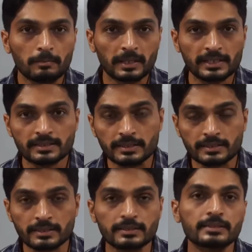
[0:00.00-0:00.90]
Let us
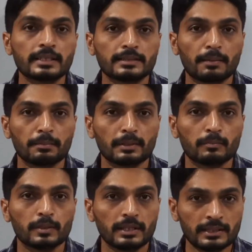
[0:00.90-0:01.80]
discuss this example.
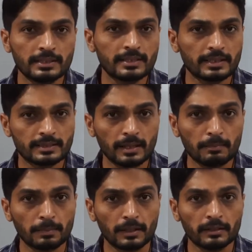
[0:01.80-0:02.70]
In this
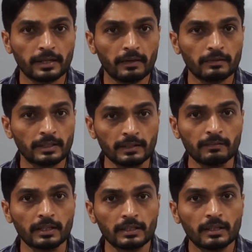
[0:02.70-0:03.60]
example, they have
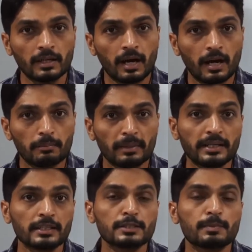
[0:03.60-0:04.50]
given
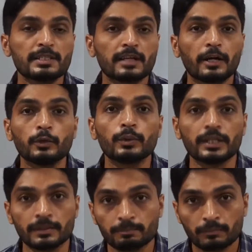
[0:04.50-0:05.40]
metric space
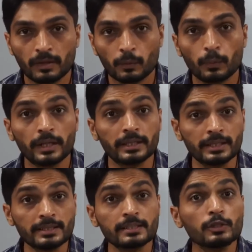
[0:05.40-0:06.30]
R2D, where
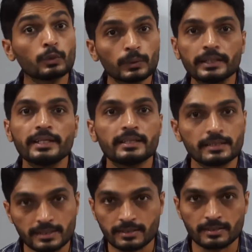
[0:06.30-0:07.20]
D is a Euclidean
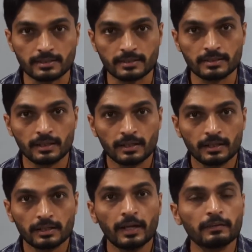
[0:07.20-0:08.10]
distance.
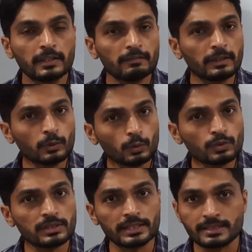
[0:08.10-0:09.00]
They have given two
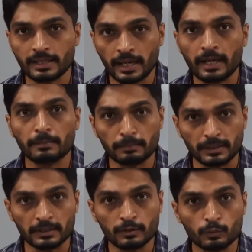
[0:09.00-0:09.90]
sets A and
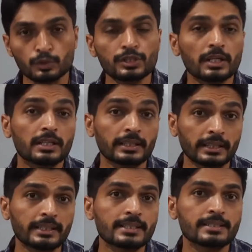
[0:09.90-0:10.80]
B, which are
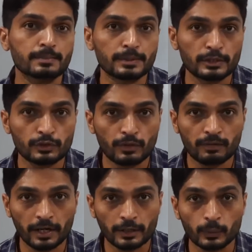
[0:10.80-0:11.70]
connected subsets of
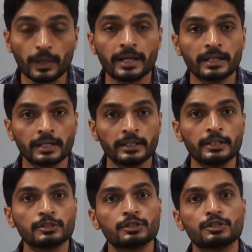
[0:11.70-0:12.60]
R2, and their
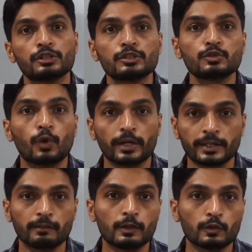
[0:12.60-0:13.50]
intersection is not
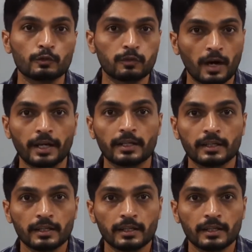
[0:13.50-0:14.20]
equal to phi.